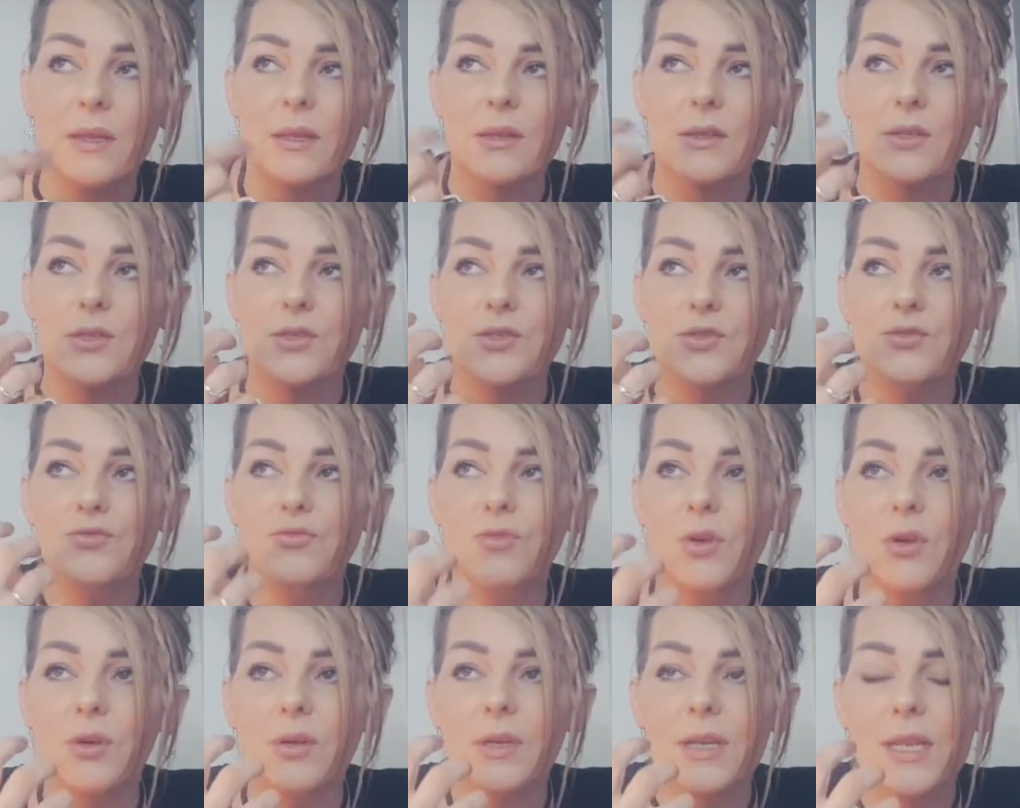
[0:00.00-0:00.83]
the
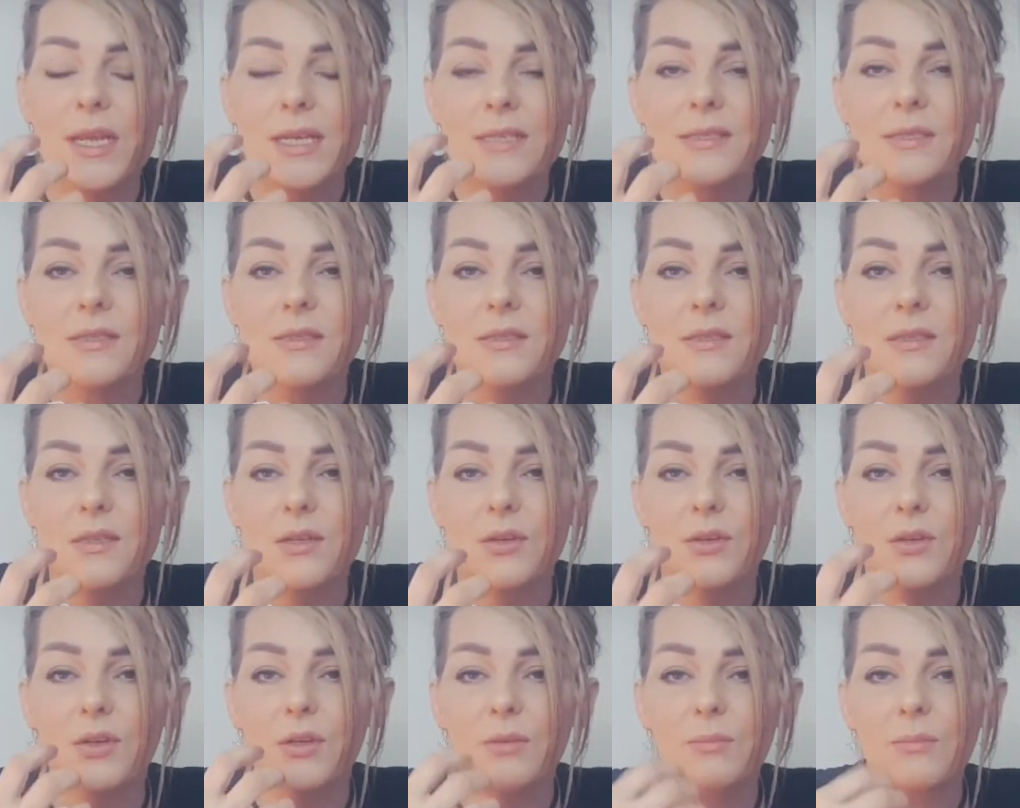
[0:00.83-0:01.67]
strong lessons that
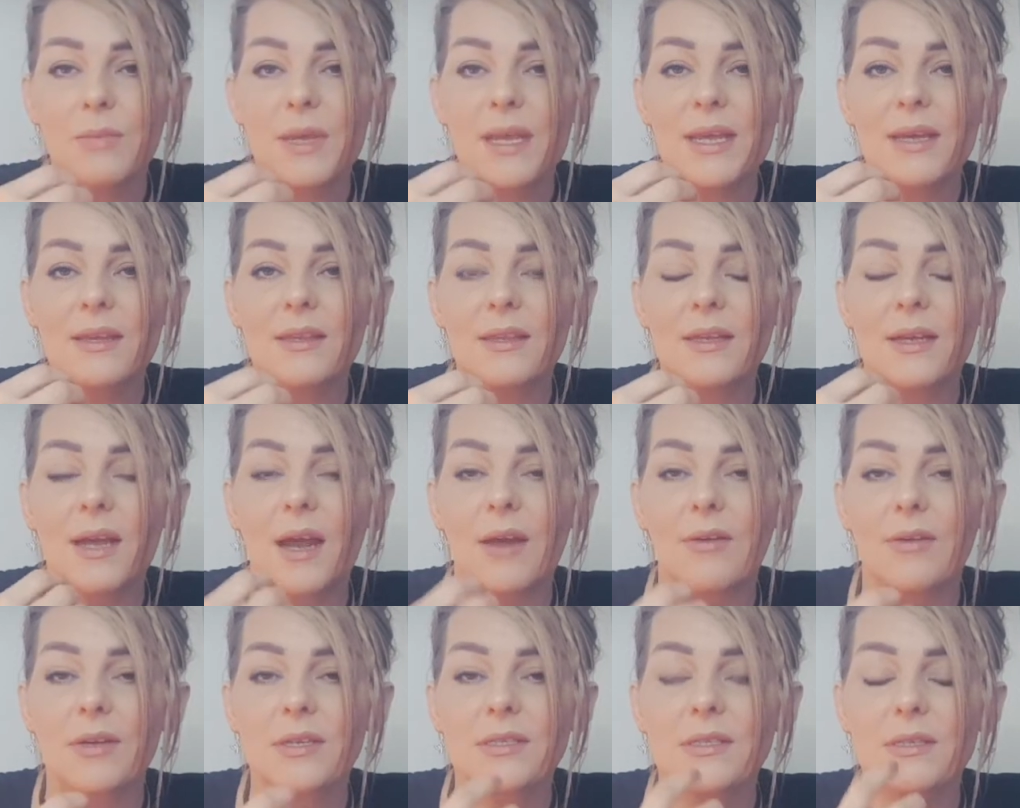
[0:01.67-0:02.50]
are going to make the
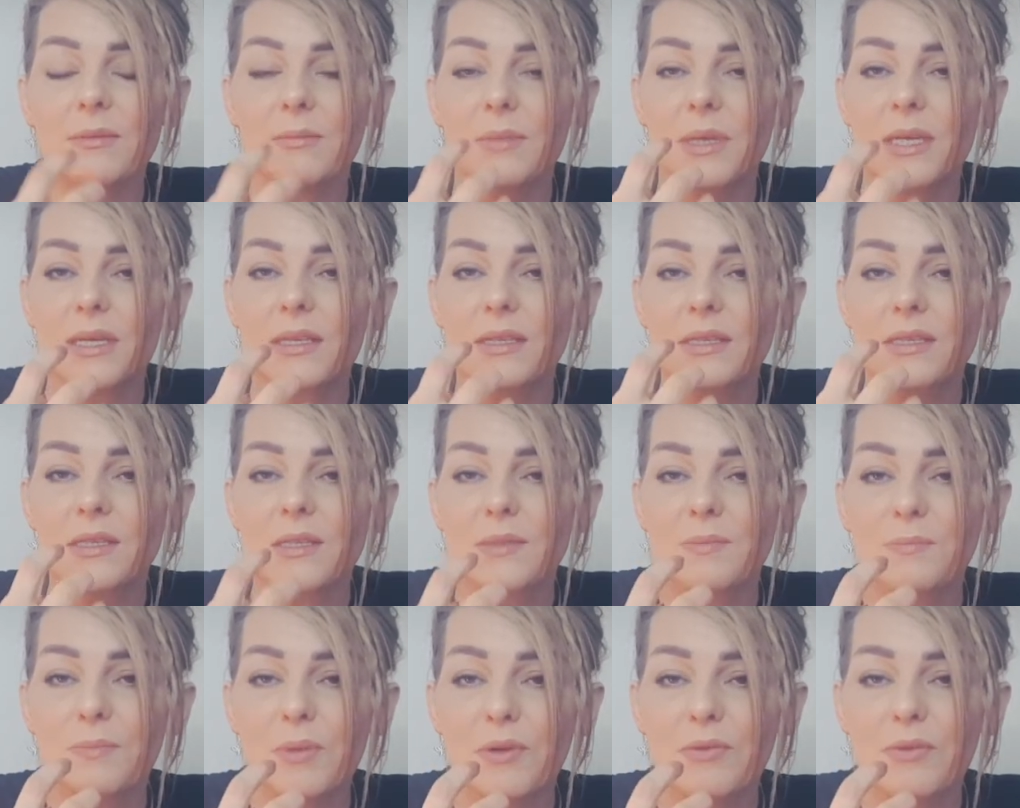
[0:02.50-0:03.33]
character, make the
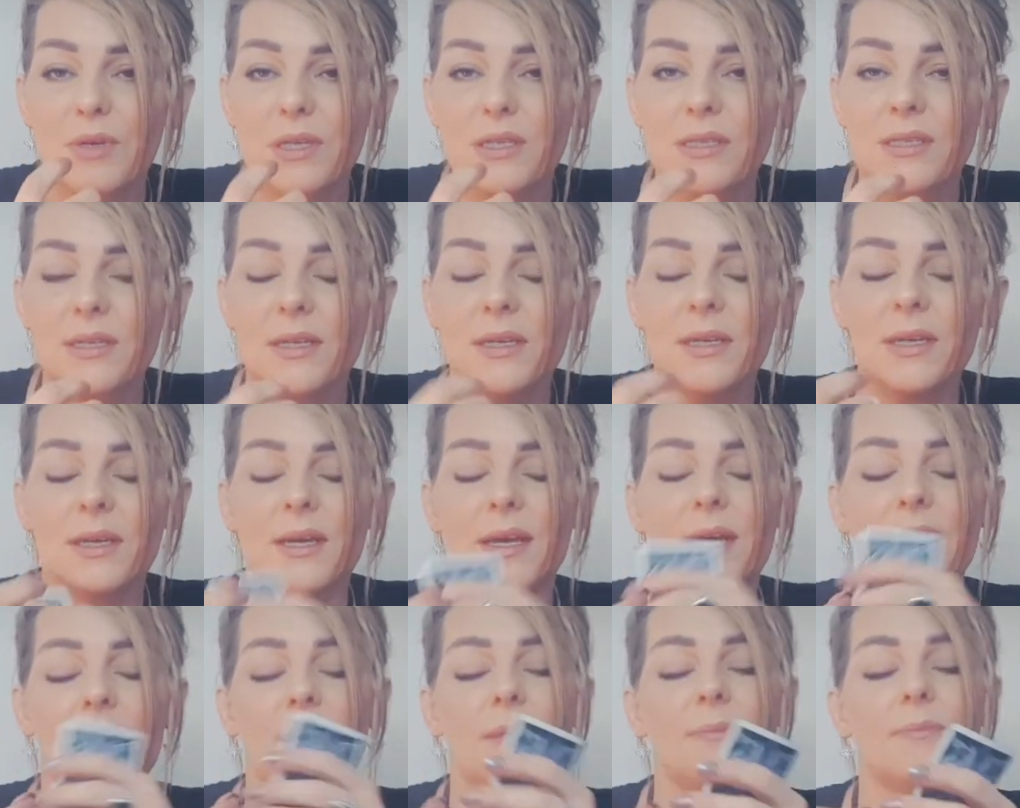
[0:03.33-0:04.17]
spirit,
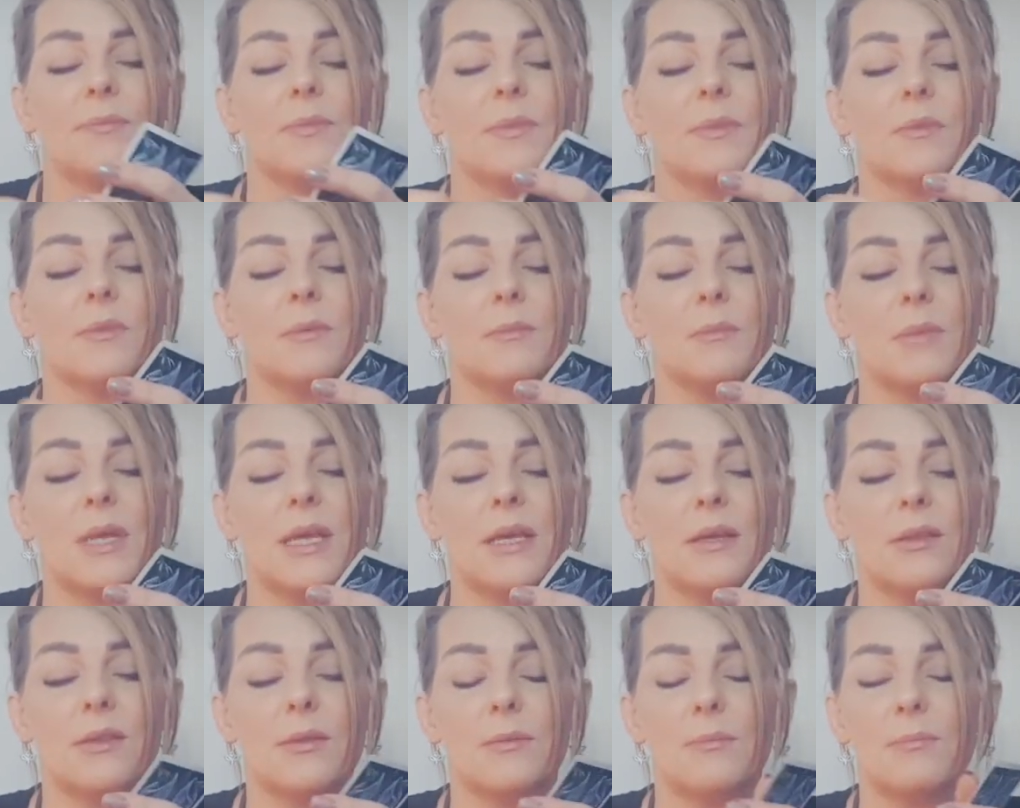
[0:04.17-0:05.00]
um,
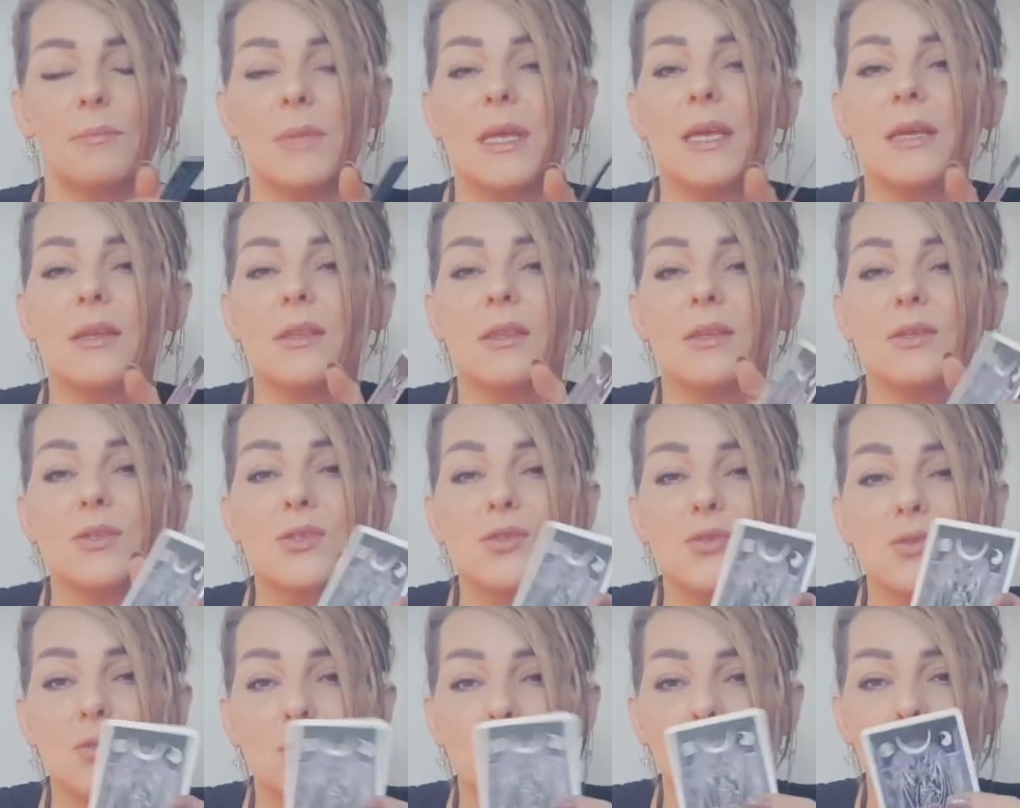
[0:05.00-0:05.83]
make the make the
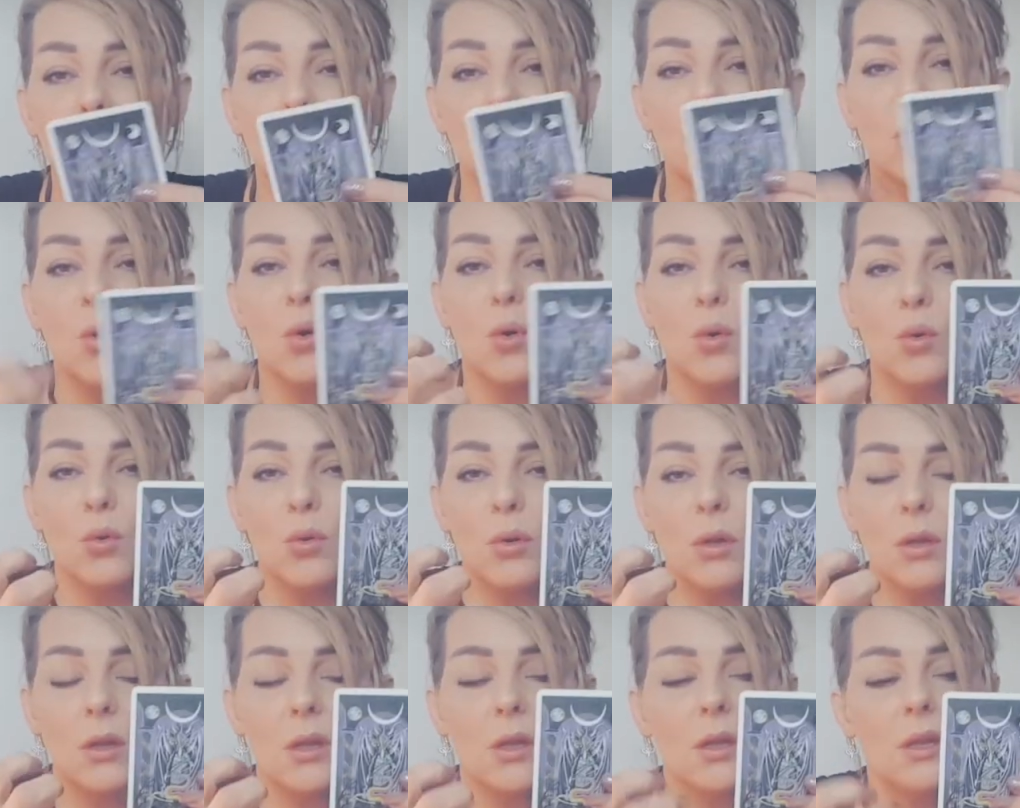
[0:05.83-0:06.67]
soul
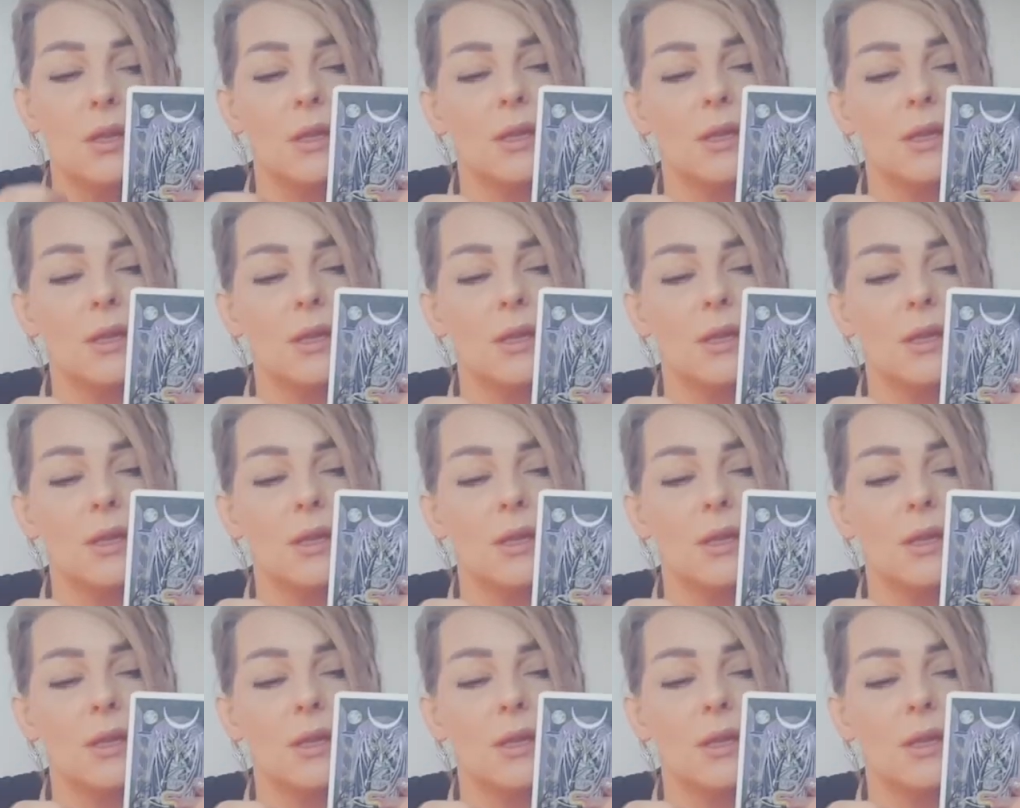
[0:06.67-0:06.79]
whole.